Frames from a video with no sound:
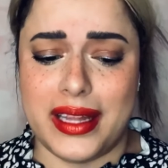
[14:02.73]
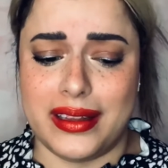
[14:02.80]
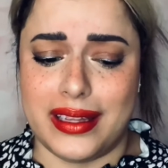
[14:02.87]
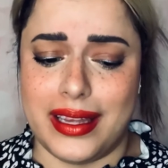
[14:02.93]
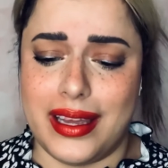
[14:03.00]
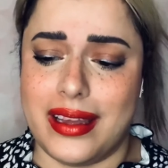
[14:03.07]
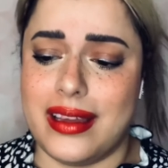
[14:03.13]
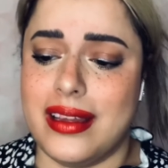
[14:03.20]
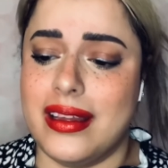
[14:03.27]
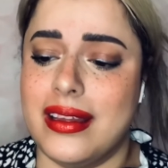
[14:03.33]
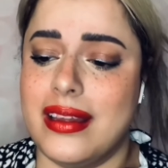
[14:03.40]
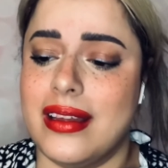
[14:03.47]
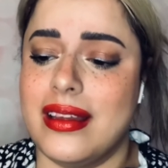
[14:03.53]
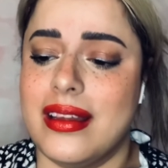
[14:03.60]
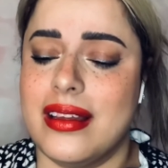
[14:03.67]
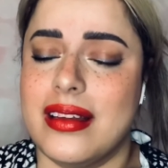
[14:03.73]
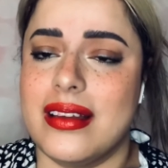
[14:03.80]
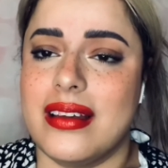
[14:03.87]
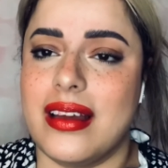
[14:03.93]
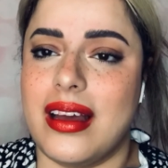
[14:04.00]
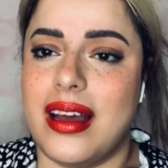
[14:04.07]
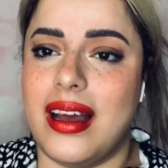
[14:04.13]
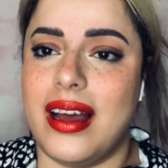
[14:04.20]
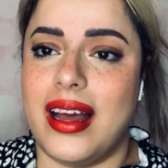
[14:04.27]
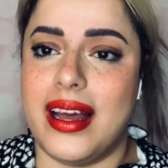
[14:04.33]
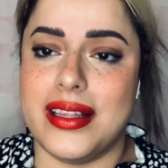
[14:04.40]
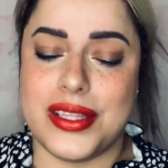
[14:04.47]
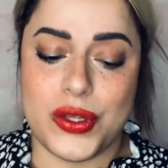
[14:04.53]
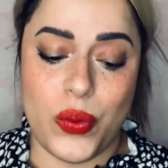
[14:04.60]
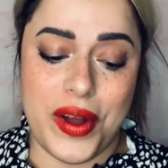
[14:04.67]
like
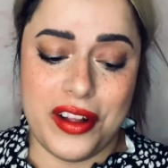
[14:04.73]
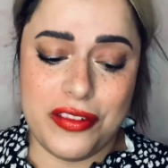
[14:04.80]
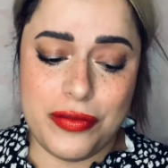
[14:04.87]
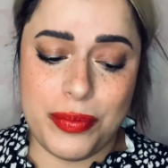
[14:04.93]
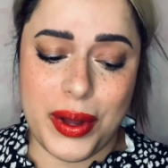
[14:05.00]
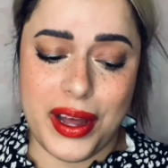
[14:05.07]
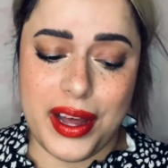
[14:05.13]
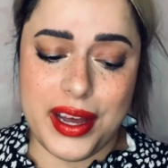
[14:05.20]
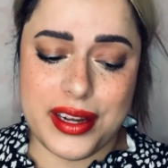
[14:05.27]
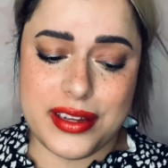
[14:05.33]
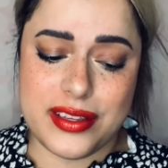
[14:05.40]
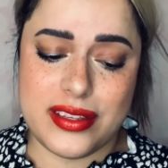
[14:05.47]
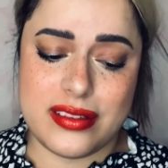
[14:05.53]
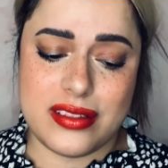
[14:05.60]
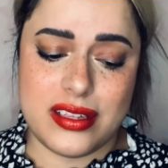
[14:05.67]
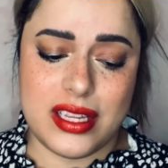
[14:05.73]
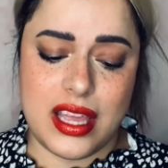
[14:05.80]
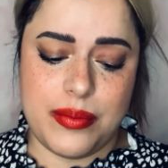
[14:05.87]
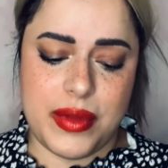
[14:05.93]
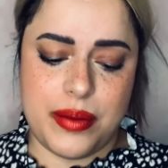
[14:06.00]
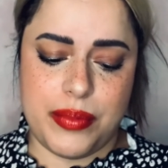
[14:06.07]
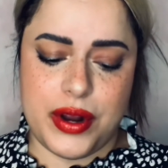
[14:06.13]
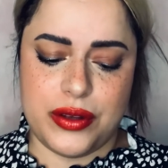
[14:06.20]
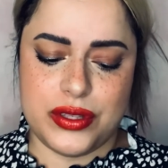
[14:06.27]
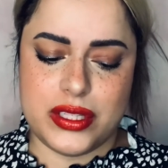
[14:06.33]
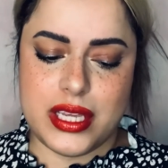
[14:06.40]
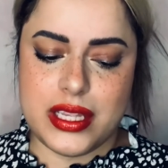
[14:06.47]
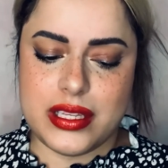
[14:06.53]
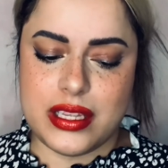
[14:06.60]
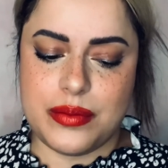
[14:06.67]
$12 to get my brows
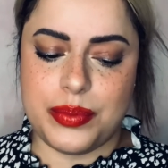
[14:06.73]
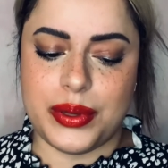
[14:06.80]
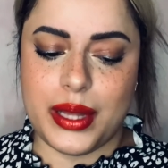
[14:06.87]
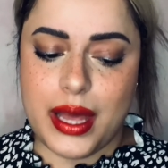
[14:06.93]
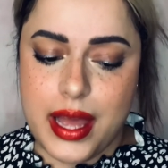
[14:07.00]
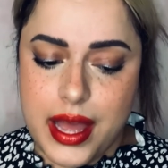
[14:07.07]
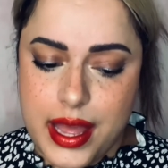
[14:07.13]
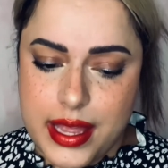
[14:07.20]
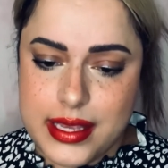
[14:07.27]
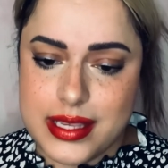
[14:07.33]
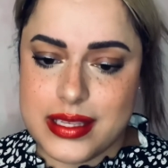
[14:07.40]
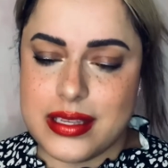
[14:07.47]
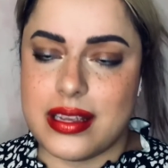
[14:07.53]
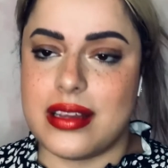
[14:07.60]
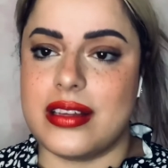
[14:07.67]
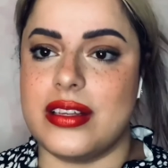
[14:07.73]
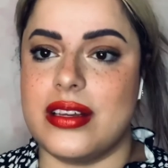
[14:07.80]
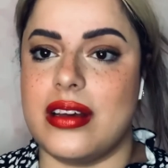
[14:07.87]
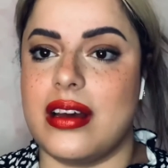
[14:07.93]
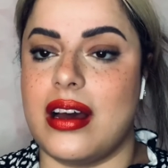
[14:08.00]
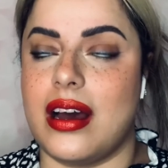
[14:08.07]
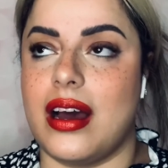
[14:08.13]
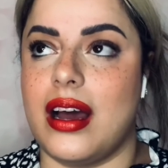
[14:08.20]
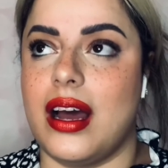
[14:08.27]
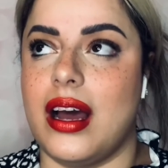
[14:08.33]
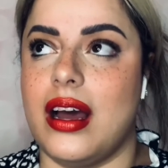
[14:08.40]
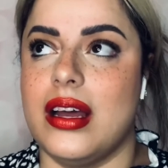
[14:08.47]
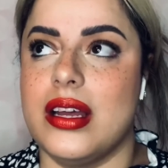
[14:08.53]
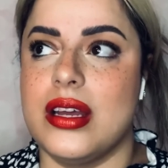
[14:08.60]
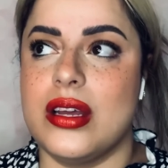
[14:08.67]
tinted plus
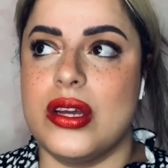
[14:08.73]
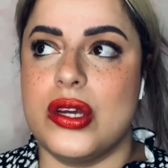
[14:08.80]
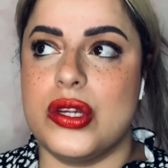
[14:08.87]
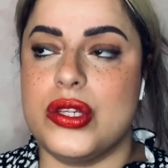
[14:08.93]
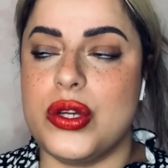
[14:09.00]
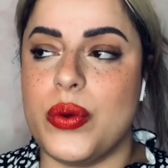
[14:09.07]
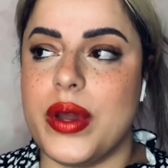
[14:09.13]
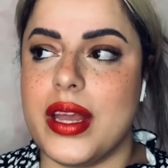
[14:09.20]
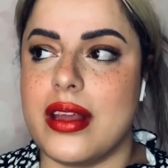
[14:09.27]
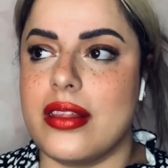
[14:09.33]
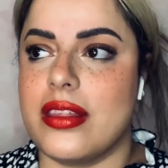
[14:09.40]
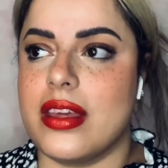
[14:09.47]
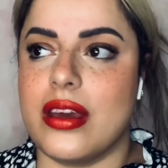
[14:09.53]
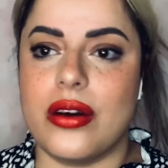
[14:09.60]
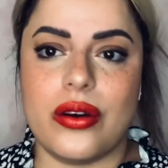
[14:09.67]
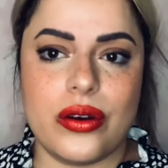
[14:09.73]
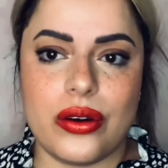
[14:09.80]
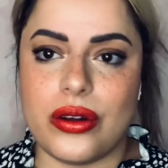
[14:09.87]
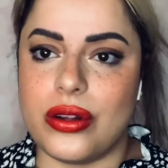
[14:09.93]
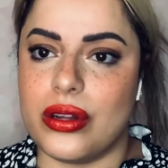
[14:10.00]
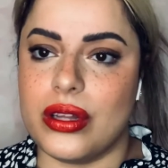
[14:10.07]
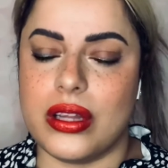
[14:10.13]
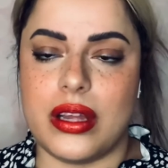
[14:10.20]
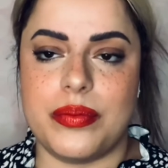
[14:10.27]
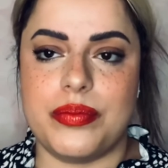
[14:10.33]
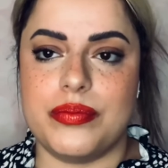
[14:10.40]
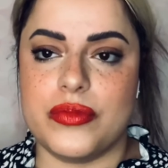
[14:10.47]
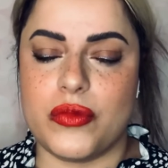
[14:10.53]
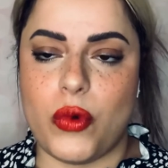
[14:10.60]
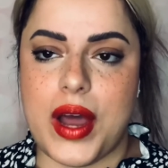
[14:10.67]
doing the whole
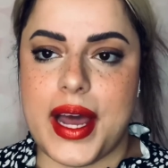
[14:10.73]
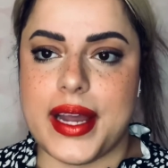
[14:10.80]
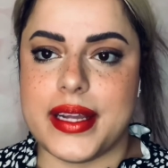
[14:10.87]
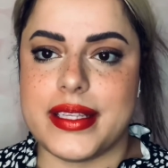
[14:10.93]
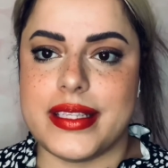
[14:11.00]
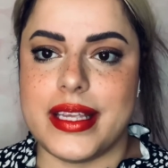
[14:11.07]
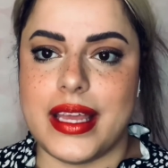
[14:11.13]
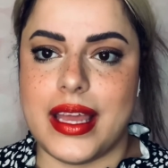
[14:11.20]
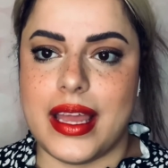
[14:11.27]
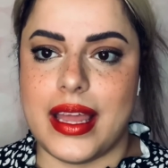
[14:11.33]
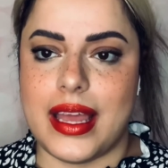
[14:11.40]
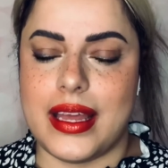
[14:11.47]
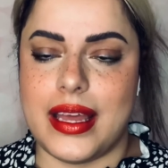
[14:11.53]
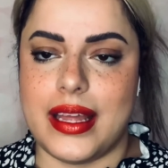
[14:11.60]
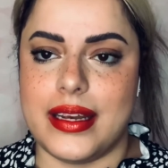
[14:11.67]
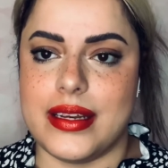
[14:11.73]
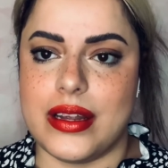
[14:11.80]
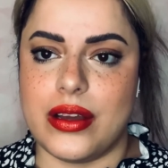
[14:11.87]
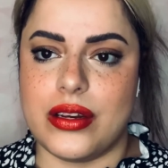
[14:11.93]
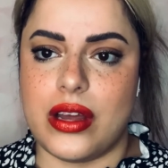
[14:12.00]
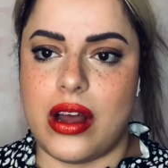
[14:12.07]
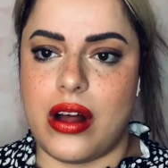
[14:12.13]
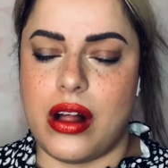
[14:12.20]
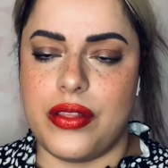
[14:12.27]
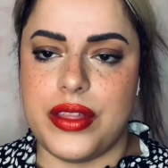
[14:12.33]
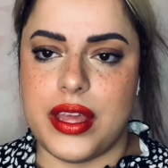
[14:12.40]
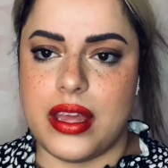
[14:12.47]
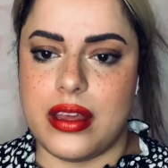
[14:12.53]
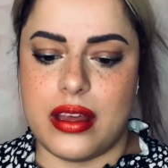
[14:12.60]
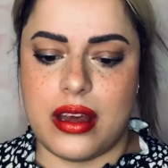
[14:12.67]
waxing and all
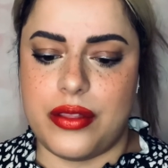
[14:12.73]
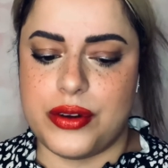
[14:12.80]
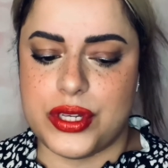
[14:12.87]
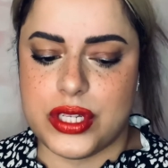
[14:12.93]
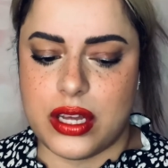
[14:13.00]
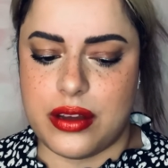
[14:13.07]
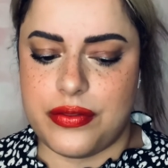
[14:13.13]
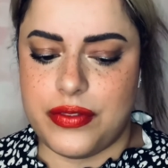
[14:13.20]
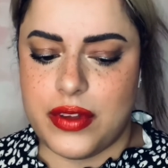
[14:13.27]
the other stuff.